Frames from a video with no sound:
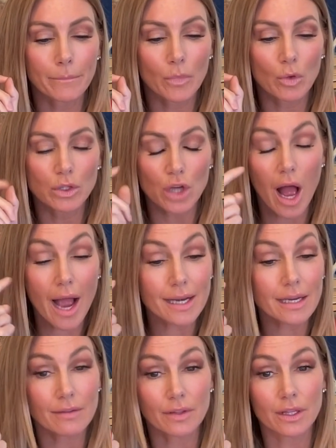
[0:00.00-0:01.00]
which I
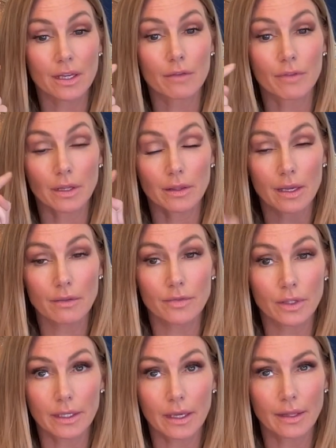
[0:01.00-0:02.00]
didn't even think of it.
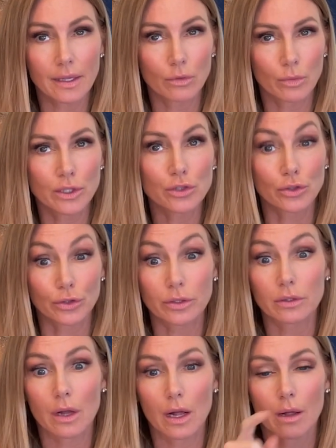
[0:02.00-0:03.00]
Thankfully, I think Richard
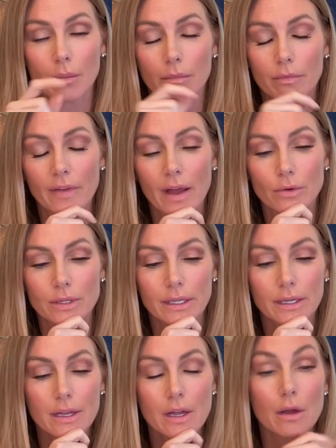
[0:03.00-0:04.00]
found
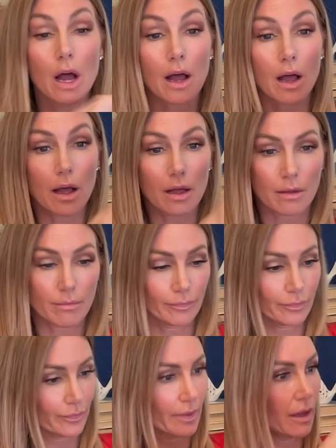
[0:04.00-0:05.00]
it. A
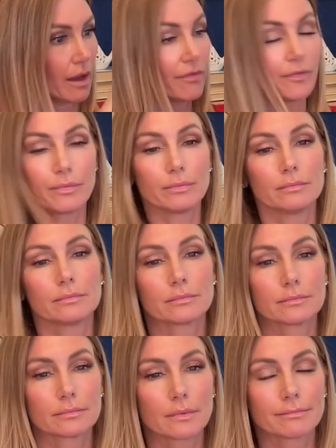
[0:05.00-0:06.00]
f-
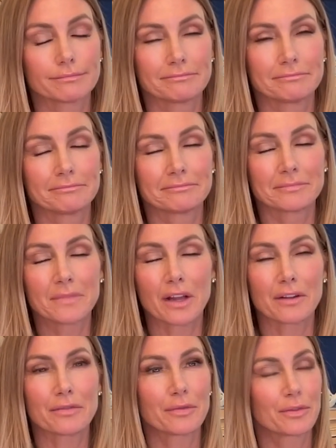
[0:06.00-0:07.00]

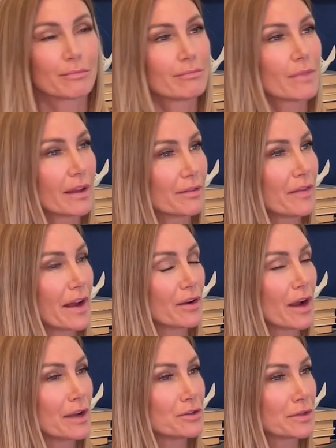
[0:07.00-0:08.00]
not a not a fire
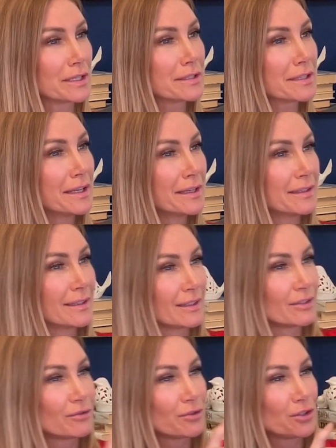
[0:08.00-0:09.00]
hydrant.
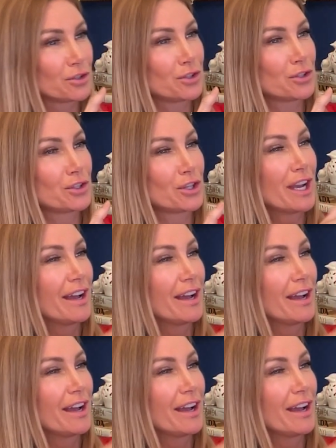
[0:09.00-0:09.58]
Shh.